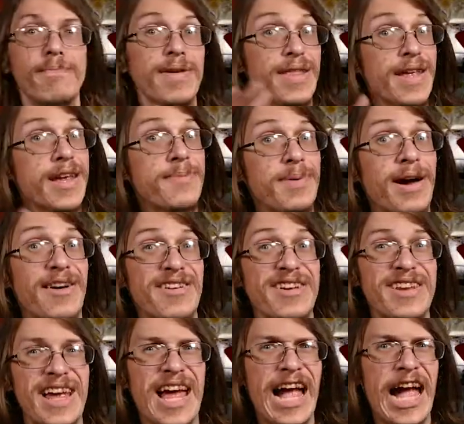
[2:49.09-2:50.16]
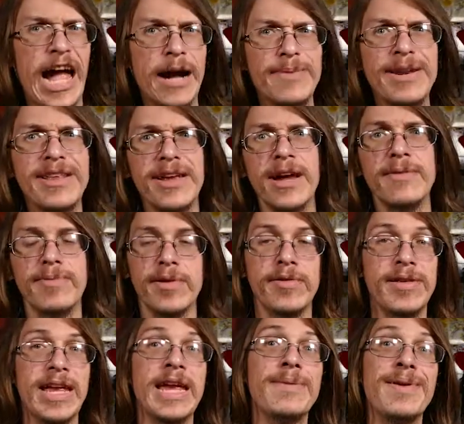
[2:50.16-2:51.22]
Think about it. How many times does
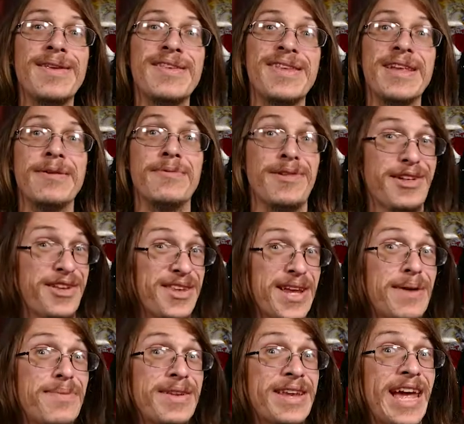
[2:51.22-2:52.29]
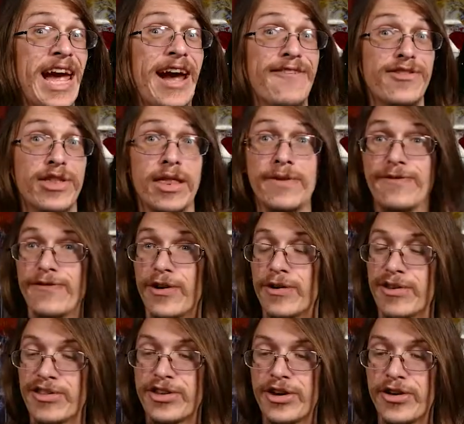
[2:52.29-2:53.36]
ABC really summon after the
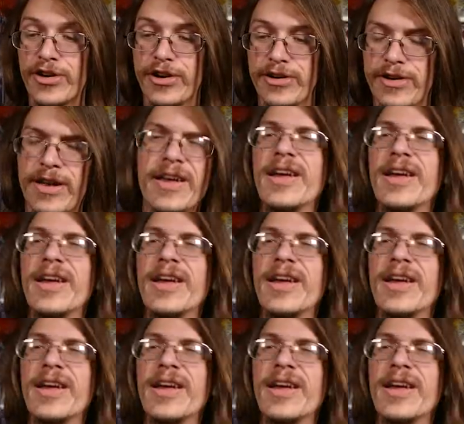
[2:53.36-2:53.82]
first turn?